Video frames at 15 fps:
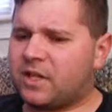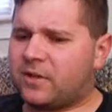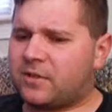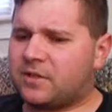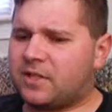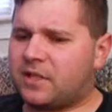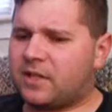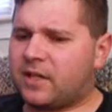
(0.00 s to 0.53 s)
I can
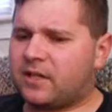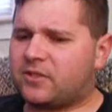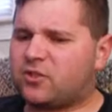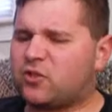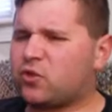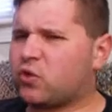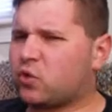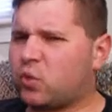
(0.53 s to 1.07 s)
guarantee that
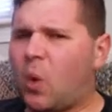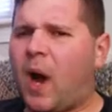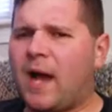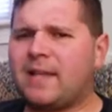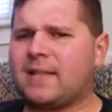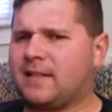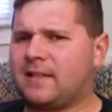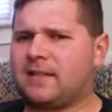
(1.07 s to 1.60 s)
it's
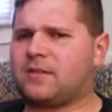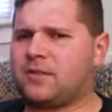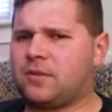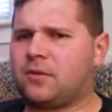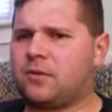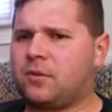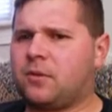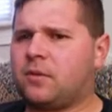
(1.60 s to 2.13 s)
trying
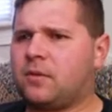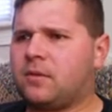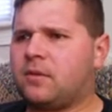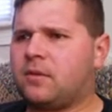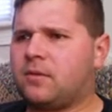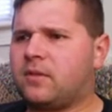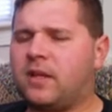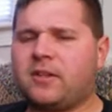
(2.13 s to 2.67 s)
to.
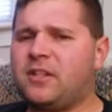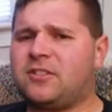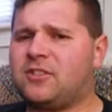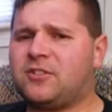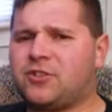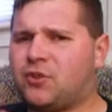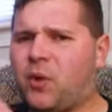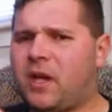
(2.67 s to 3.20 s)
That at
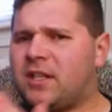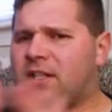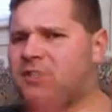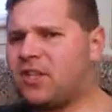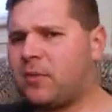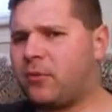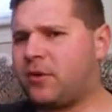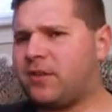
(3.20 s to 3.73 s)
least it's trying to
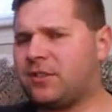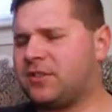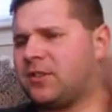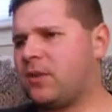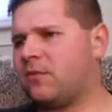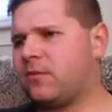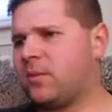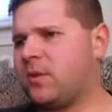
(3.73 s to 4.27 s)
separate
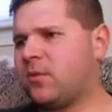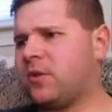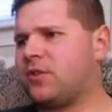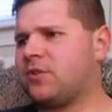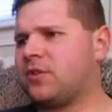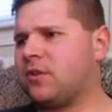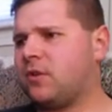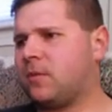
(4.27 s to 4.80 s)
itself from the
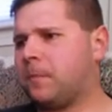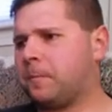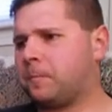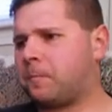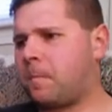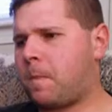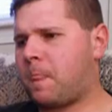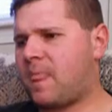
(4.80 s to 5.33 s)
original
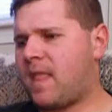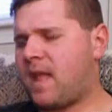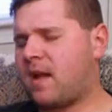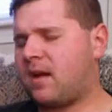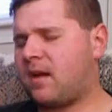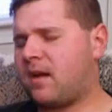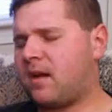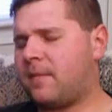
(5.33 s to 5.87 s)

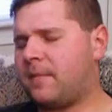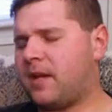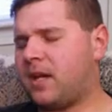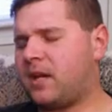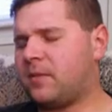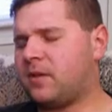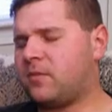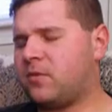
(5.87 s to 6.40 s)

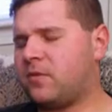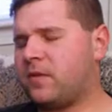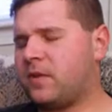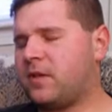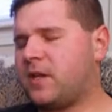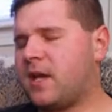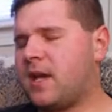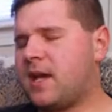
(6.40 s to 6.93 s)
animated
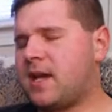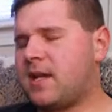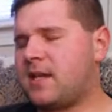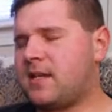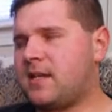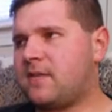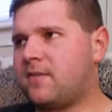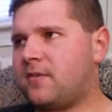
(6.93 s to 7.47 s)
movie,
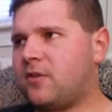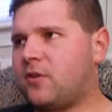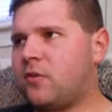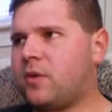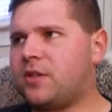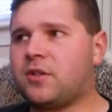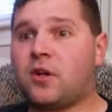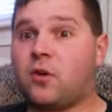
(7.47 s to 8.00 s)
even
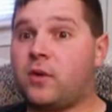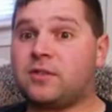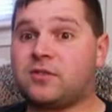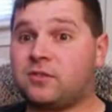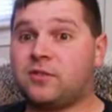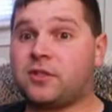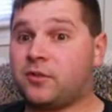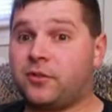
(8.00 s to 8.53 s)
though we know
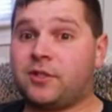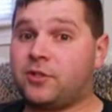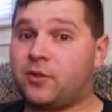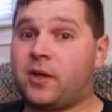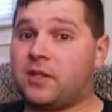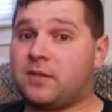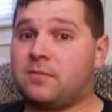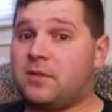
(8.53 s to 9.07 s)
it's literally
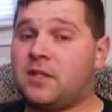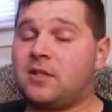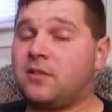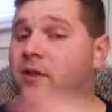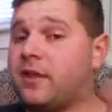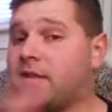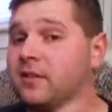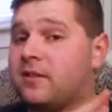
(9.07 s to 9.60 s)
trying to be
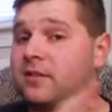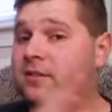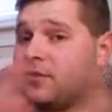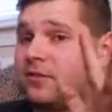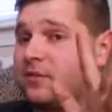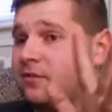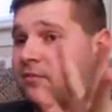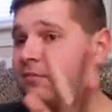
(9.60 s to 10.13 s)

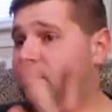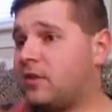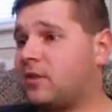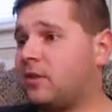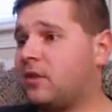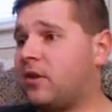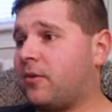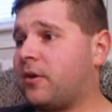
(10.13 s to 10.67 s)
this
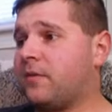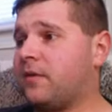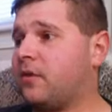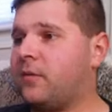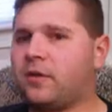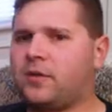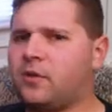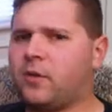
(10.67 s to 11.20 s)
clone of
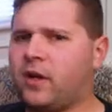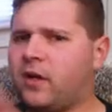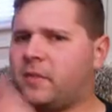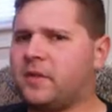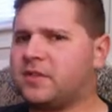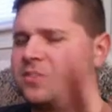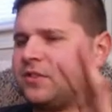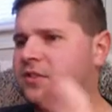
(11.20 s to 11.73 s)
it with new
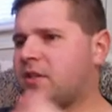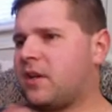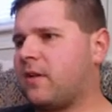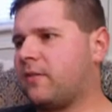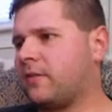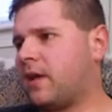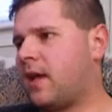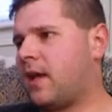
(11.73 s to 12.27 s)
elements and
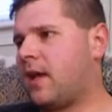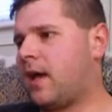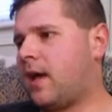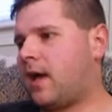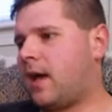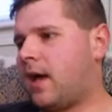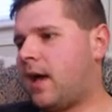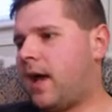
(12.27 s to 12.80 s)
stuff.
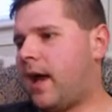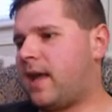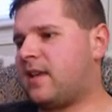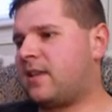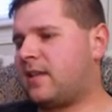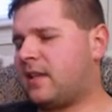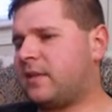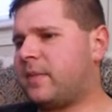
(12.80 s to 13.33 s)
I
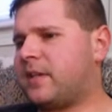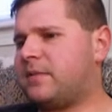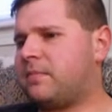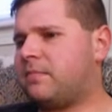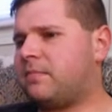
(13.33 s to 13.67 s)
think